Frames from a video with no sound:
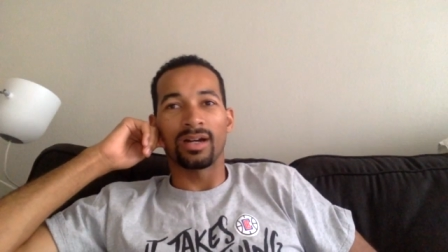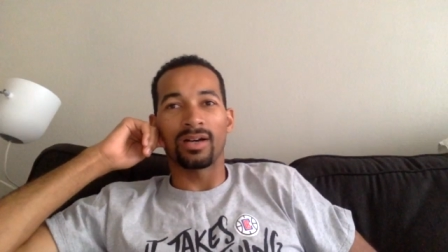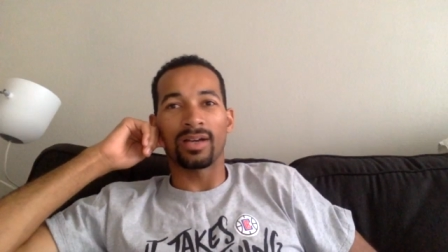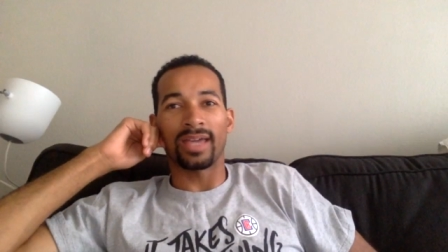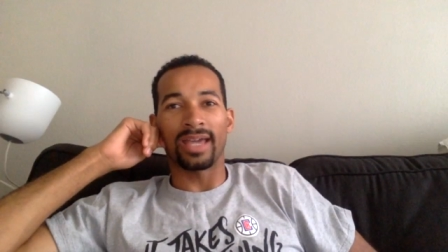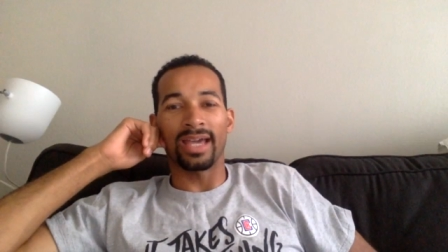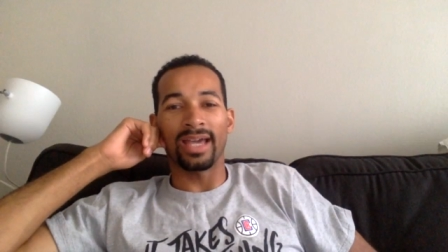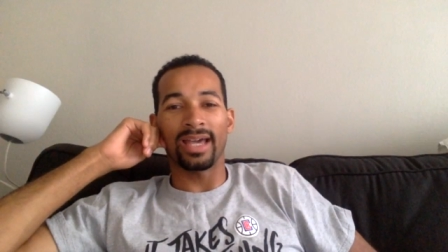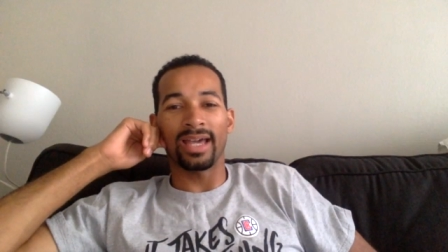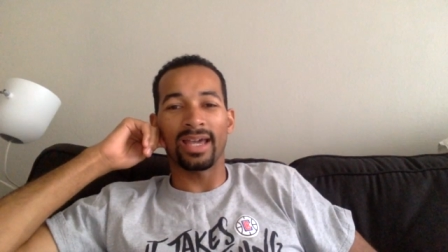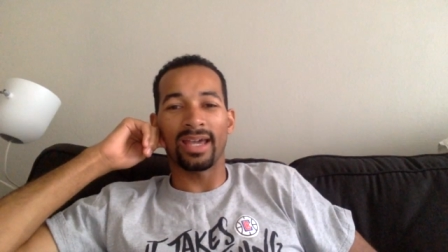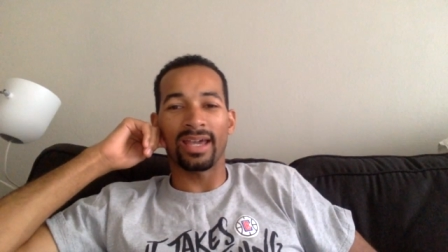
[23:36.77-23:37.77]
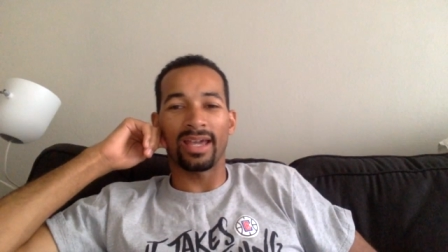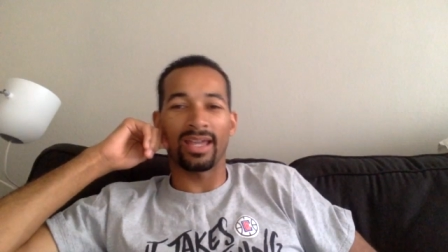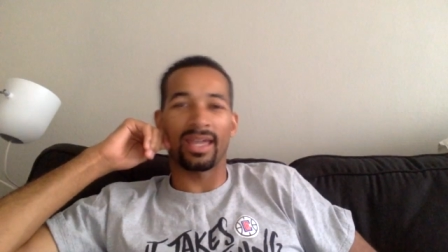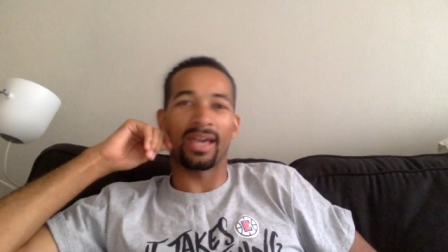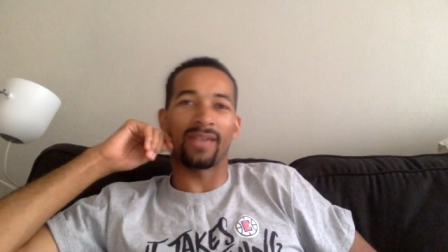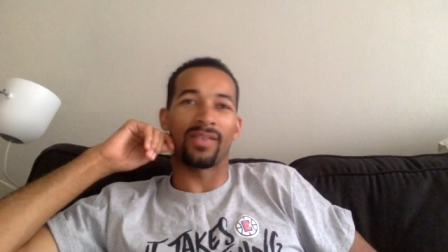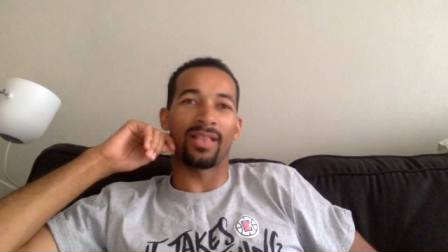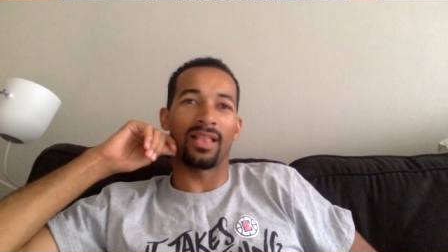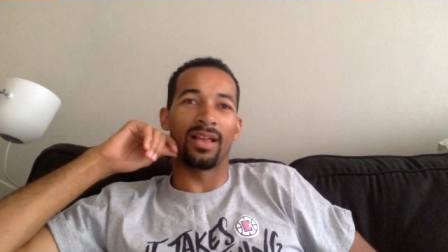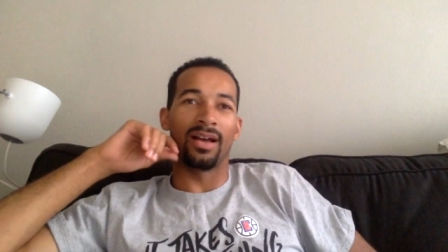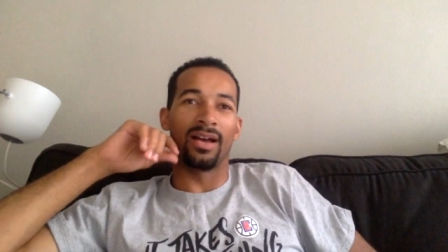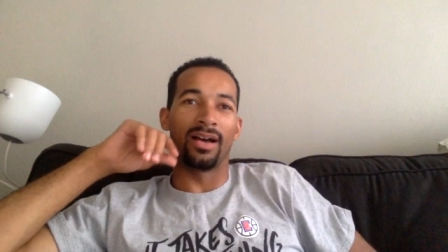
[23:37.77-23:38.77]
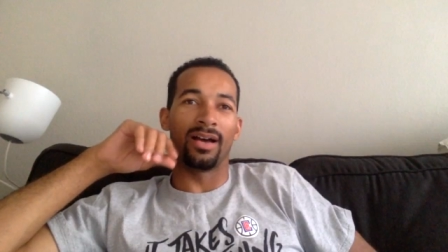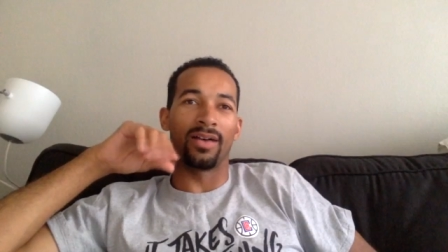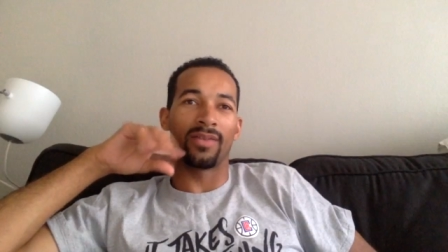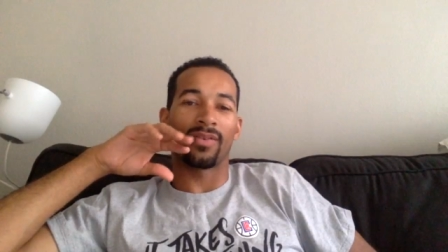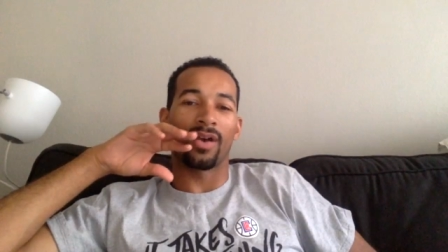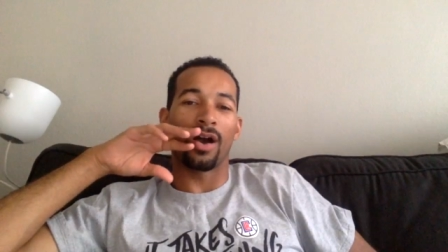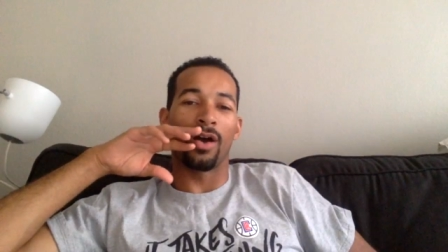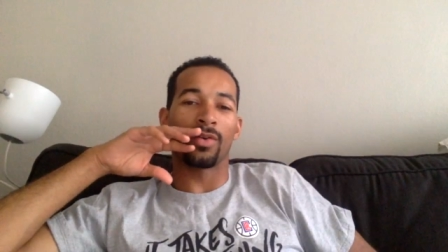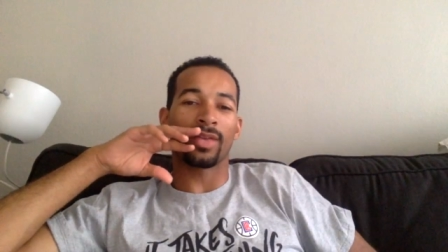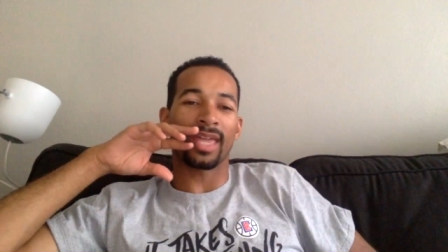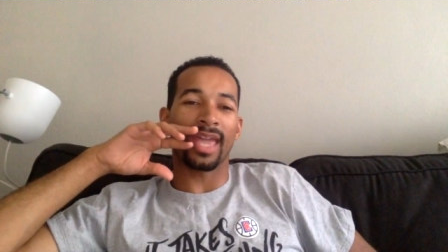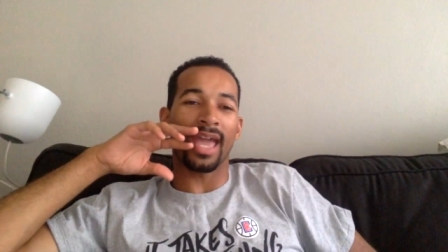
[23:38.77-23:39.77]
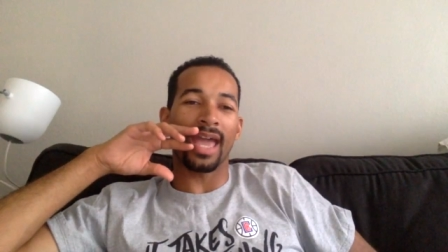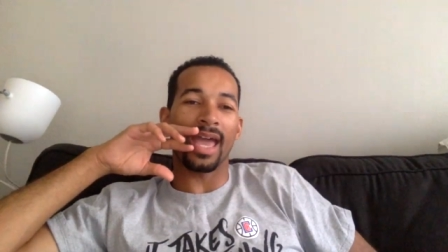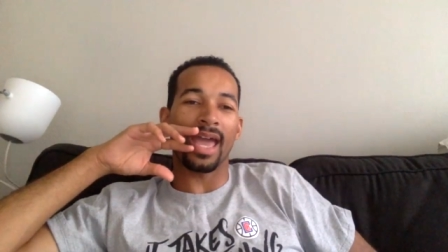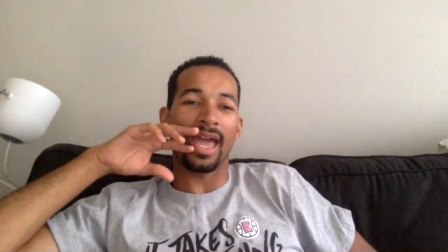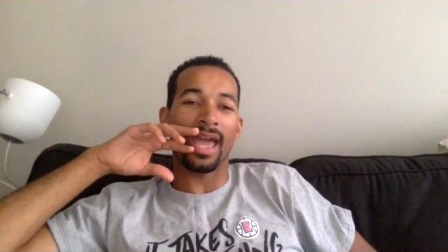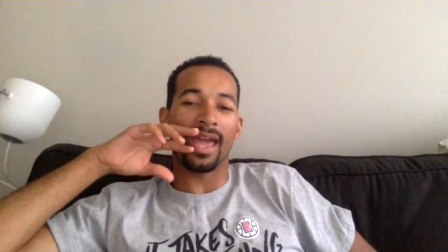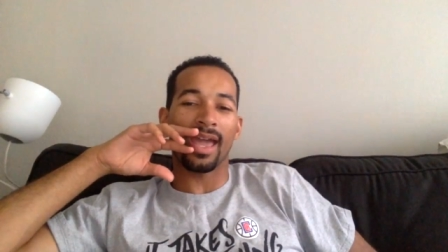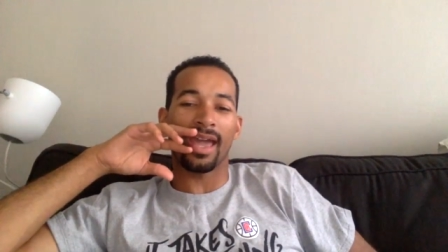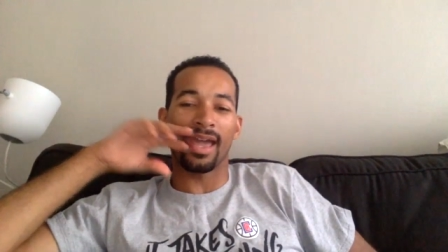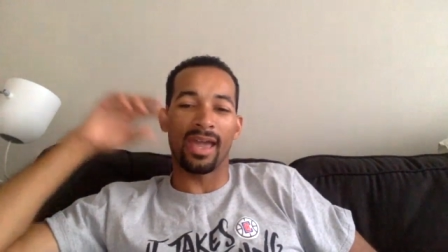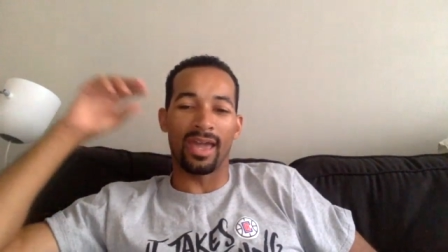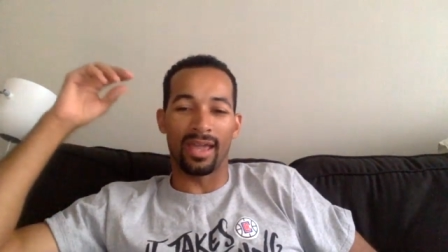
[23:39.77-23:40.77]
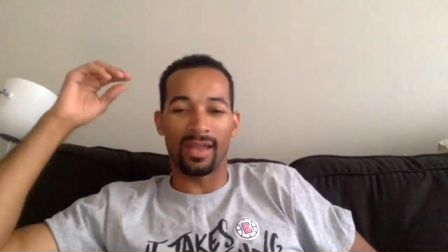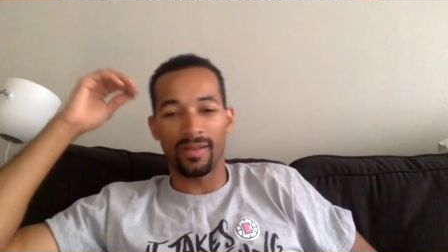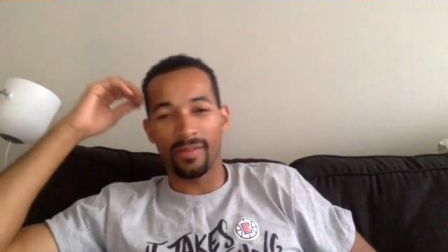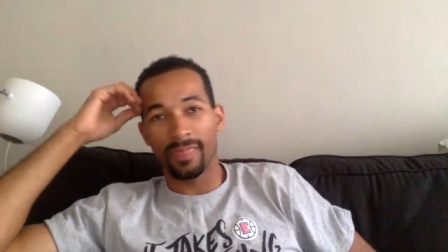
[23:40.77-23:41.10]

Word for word: Okay, Kevin Love. Okay.